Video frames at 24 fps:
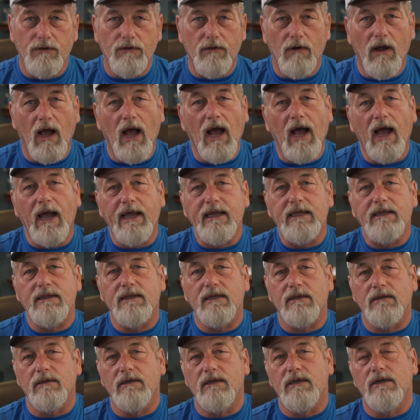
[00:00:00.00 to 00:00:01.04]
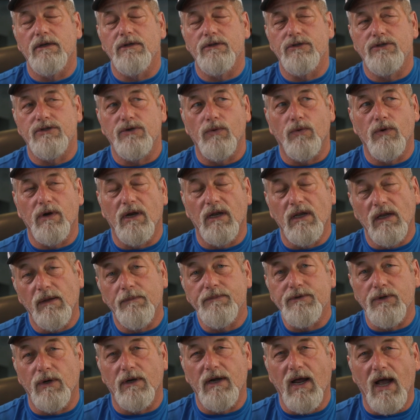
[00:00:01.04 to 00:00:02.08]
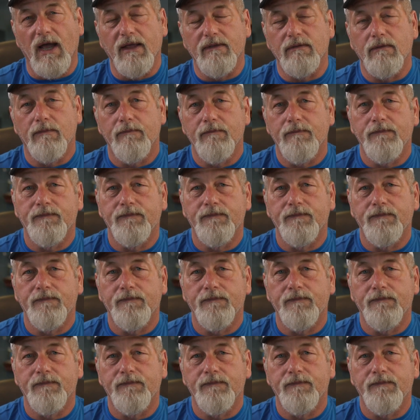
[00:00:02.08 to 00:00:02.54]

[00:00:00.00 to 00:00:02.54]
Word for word: your height is your ellipsoid height.